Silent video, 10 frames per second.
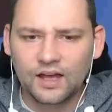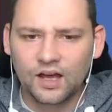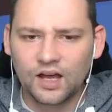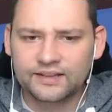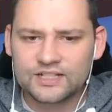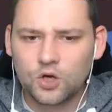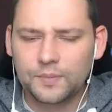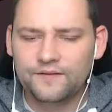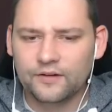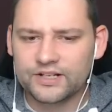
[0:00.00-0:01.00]
Uh, this could
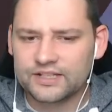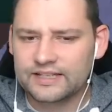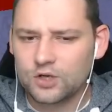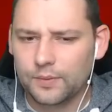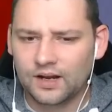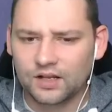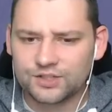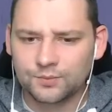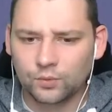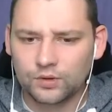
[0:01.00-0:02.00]
be very. This could be a lot
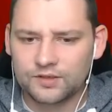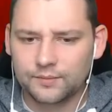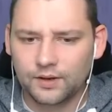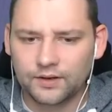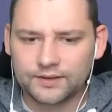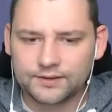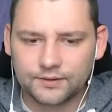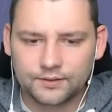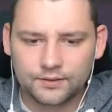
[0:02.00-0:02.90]
smaller, to be honest.